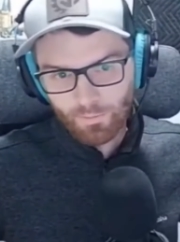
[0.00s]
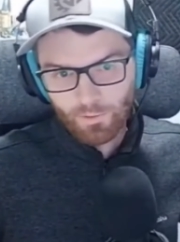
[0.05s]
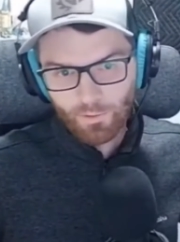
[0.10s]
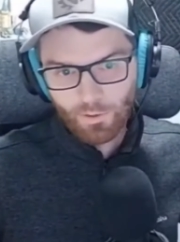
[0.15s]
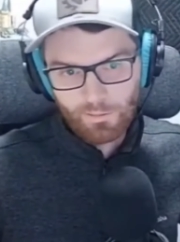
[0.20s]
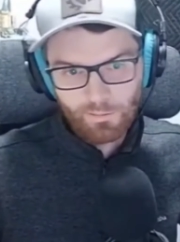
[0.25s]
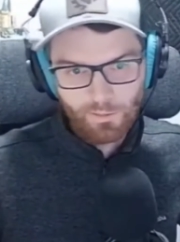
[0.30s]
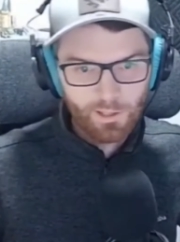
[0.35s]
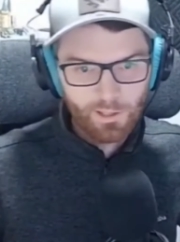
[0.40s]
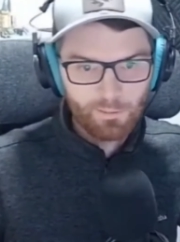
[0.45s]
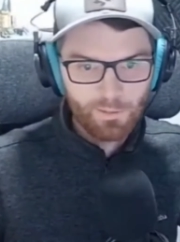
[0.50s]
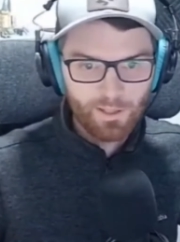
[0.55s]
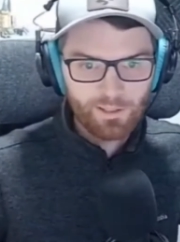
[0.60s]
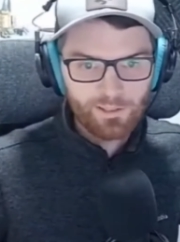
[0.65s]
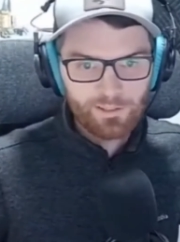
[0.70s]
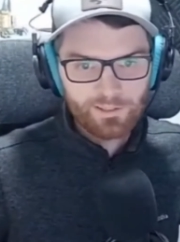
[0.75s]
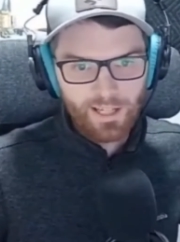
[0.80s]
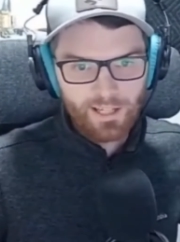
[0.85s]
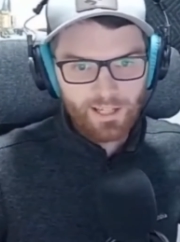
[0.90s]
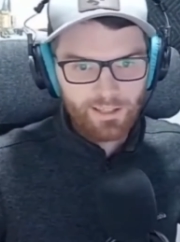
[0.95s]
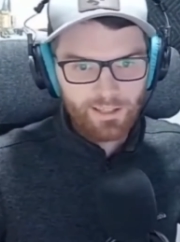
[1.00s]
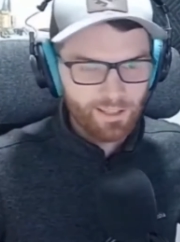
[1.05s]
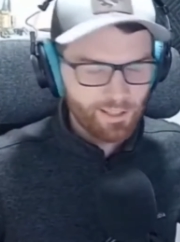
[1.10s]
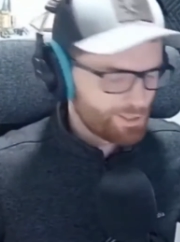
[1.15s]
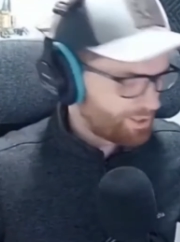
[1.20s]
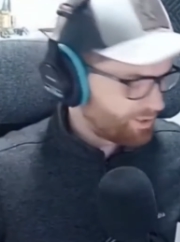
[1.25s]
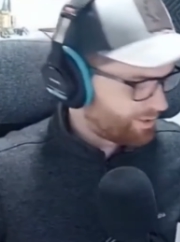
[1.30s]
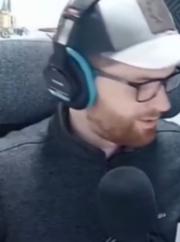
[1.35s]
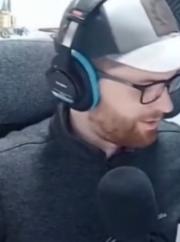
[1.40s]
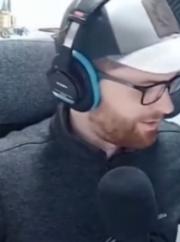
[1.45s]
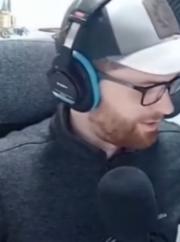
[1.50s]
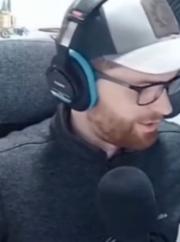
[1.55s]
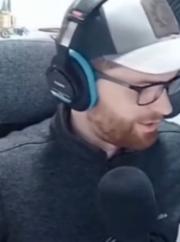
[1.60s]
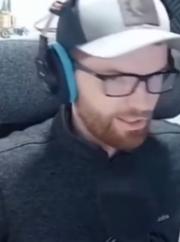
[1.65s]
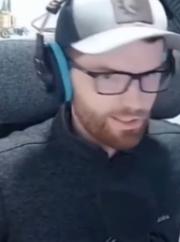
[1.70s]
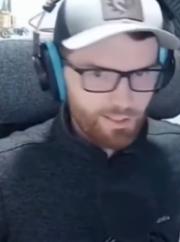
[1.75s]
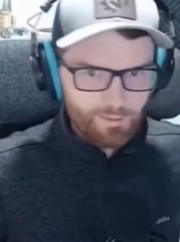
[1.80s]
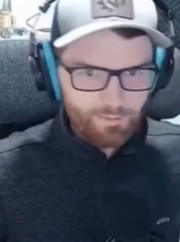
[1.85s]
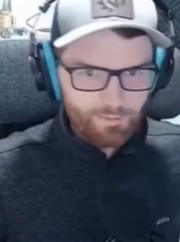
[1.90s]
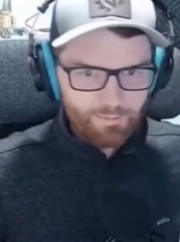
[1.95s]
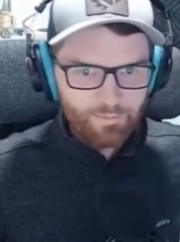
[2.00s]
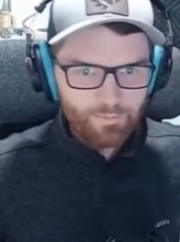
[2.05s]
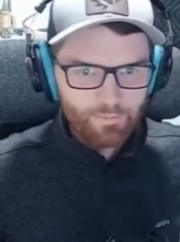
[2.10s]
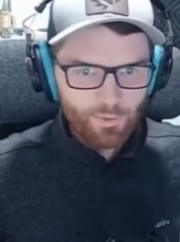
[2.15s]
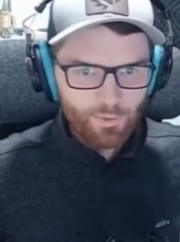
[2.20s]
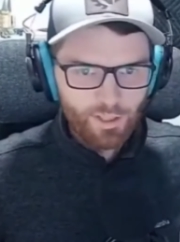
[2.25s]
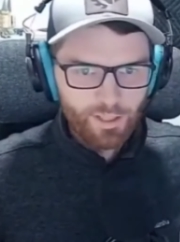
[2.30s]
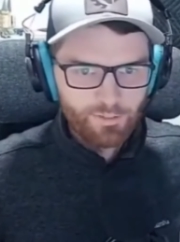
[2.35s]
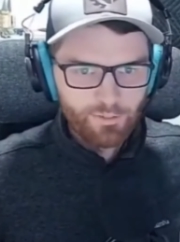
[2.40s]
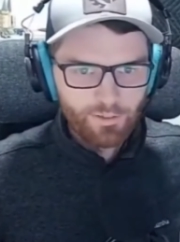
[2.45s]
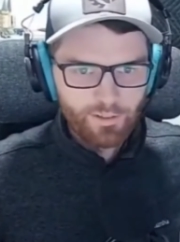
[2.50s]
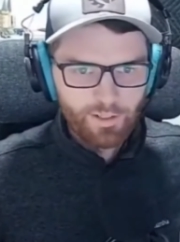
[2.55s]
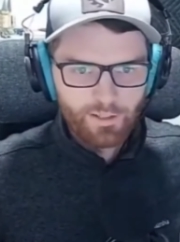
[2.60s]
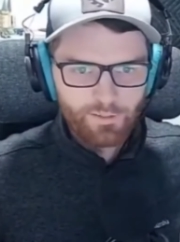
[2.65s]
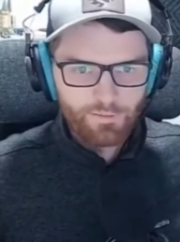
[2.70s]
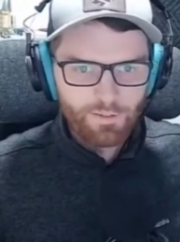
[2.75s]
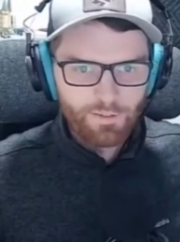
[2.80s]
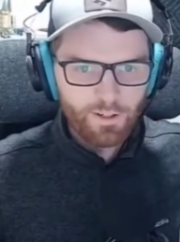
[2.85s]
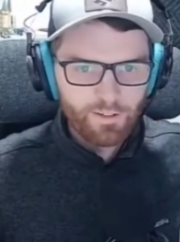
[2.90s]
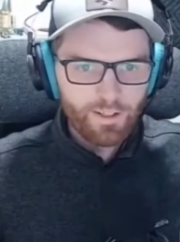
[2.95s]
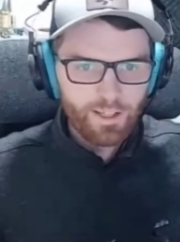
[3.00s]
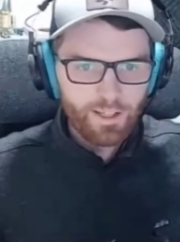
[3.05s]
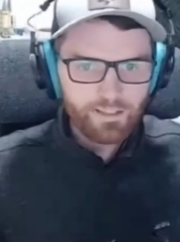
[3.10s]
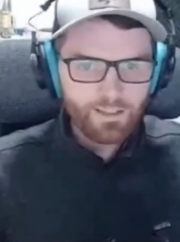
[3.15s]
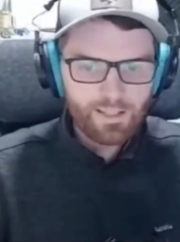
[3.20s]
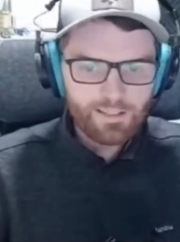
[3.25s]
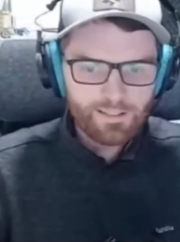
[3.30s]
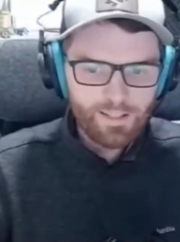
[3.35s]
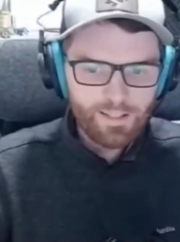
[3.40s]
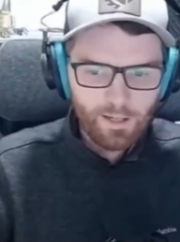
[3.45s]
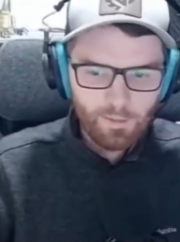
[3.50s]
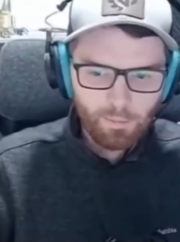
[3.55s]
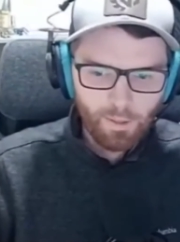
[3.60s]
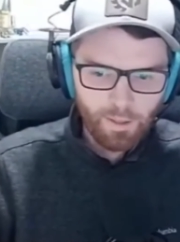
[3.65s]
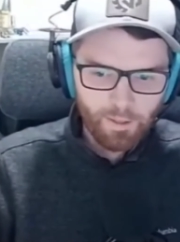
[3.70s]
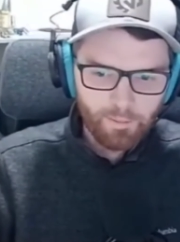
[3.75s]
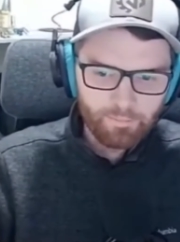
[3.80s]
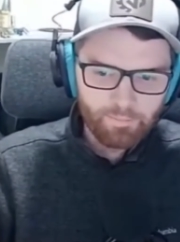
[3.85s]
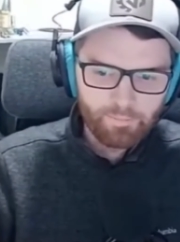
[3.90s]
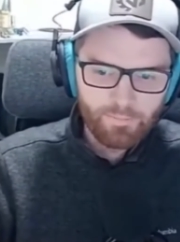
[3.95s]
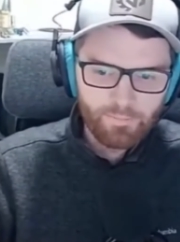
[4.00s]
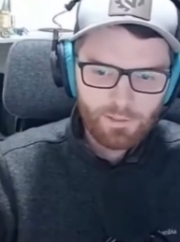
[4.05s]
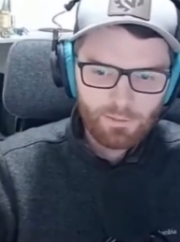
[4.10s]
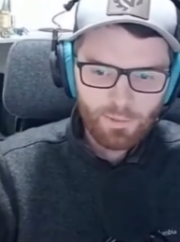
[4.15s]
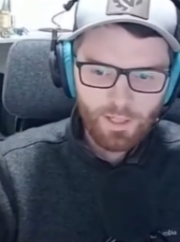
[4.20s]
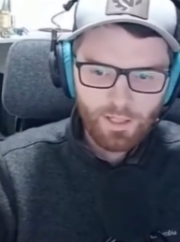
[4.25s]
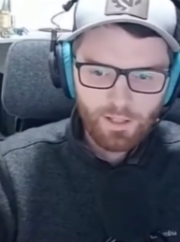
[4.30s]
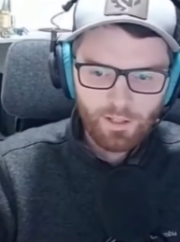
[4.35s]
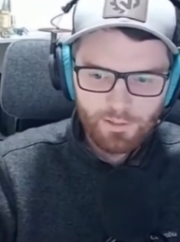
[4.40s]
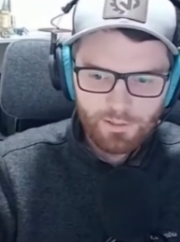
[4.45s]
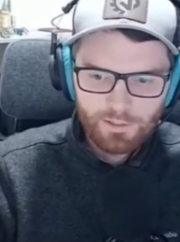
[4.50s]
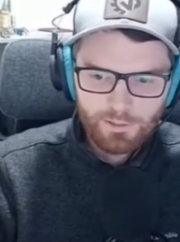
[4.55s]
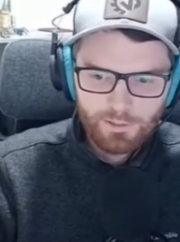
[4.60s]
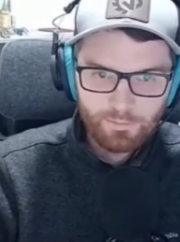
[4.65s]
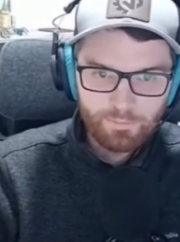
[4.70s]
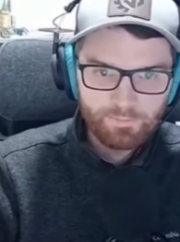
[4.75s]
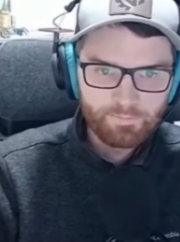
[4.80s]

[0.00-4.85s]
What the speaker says: 3 millimeters, 1/8-inch, whatever they felt like that day, but it's pretty close.